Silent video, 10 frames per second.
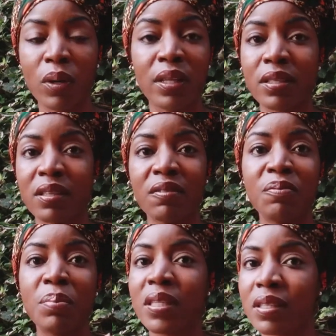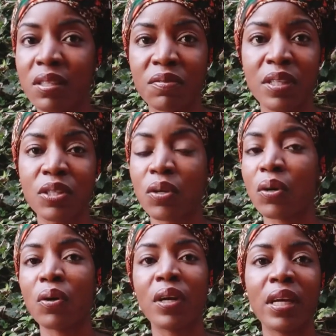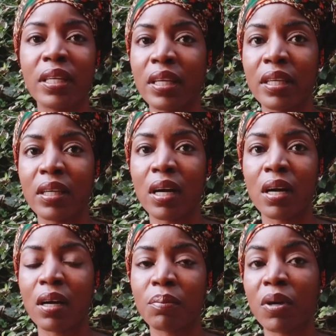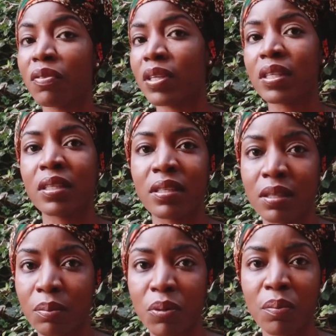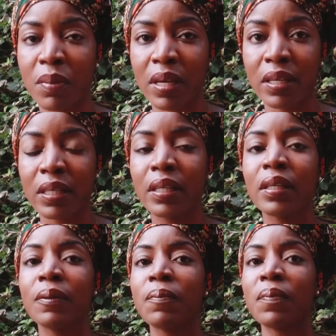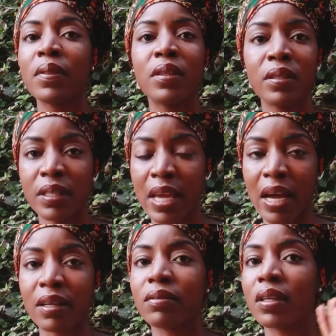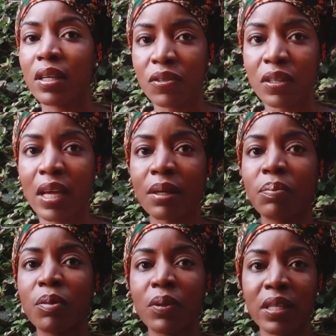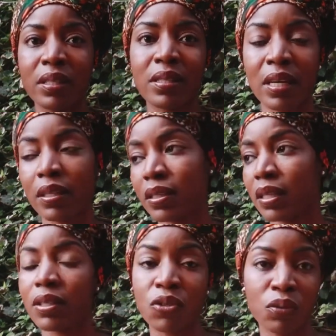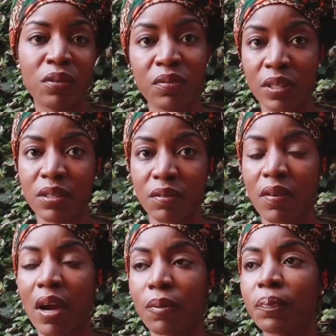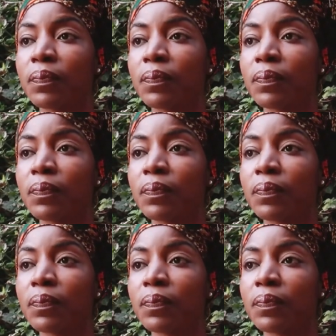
whether it's a business visa or any a residency permit. Yeah, there's a lot of people that decided to take the student visa route.